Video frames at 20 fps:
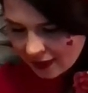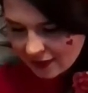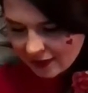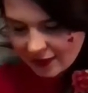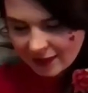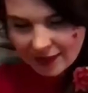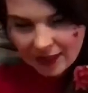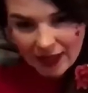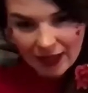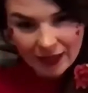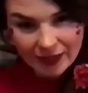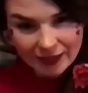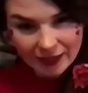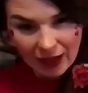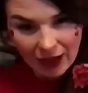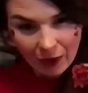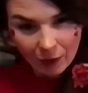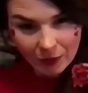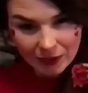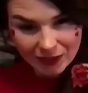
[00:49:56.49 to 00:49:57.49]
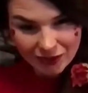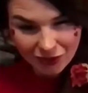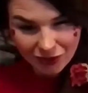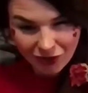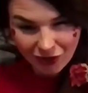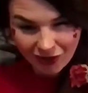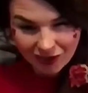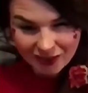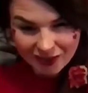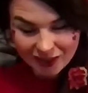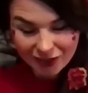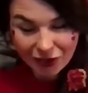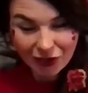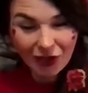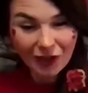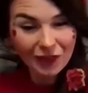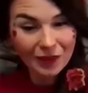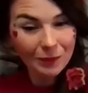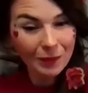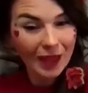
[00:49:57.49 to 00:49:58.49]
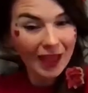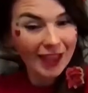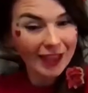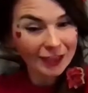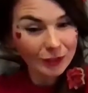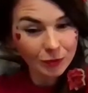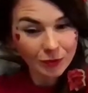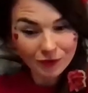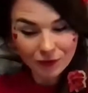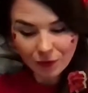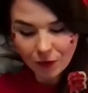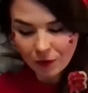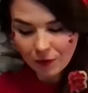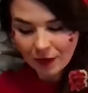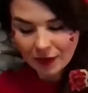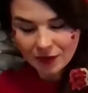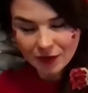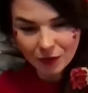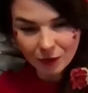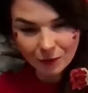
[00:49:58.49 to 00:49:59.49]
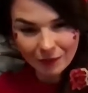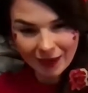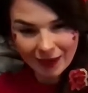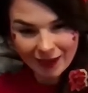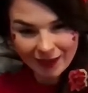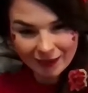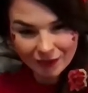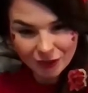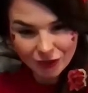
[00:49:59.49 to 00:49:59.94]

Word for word: uh, decide how it's all going to look on the page before I do my